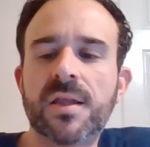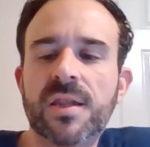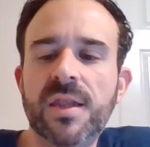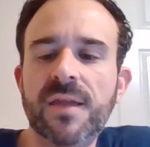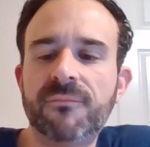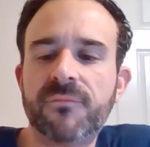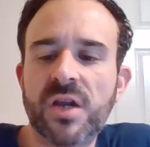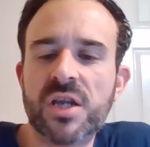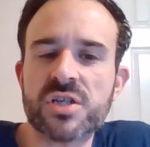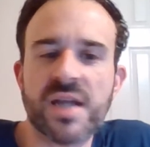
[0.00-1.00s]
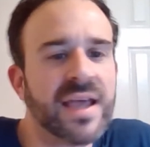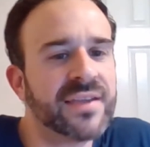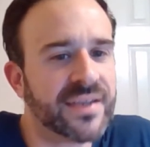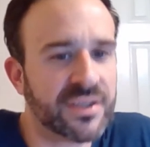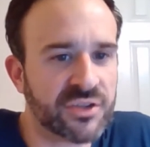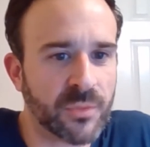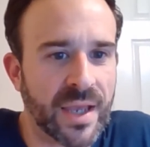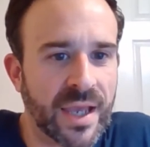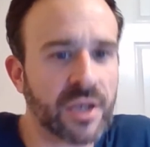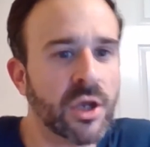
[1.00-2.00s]
Clint Frazier has that
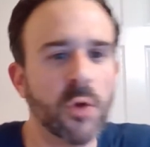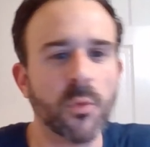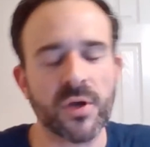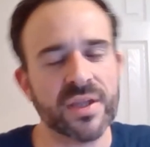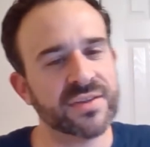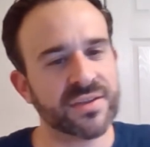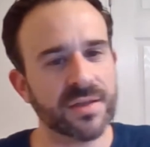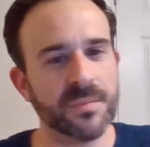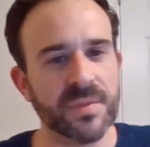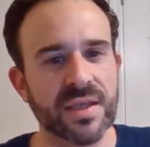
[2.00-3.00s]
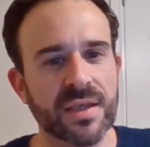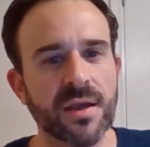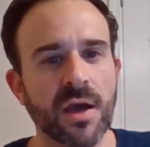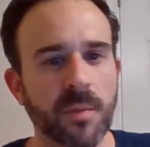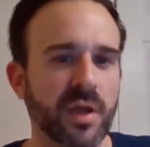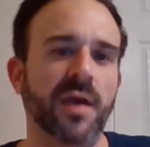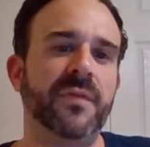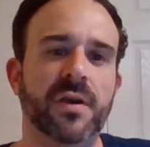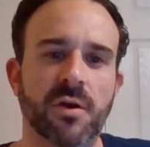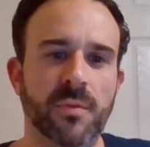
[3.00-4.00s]
swag where he's going to be a playoff
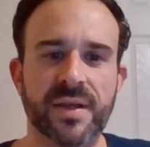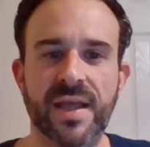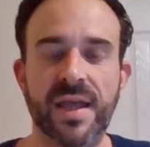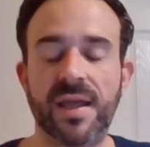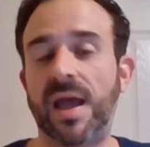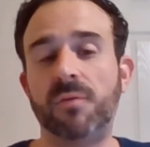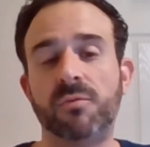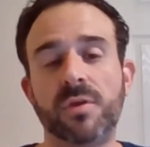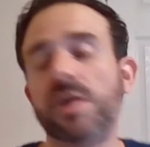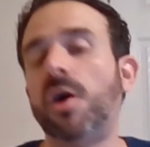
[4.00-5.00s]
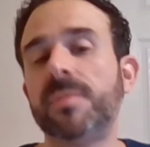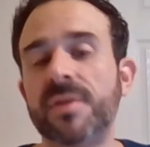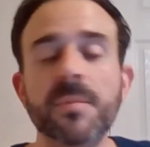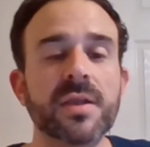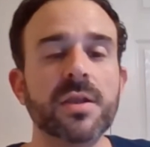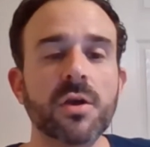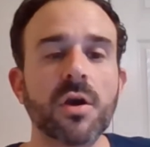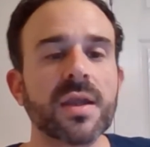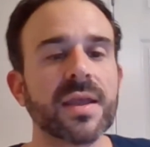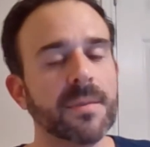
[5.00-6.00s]
hero one day. I really hope to be in New York.